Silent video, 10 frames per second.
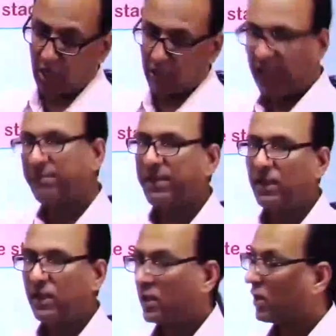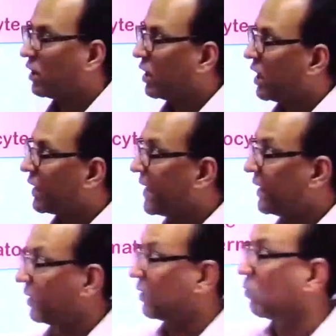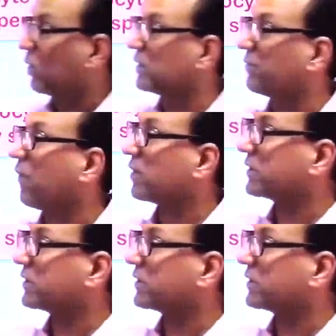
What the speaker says: Tell me again, what is the false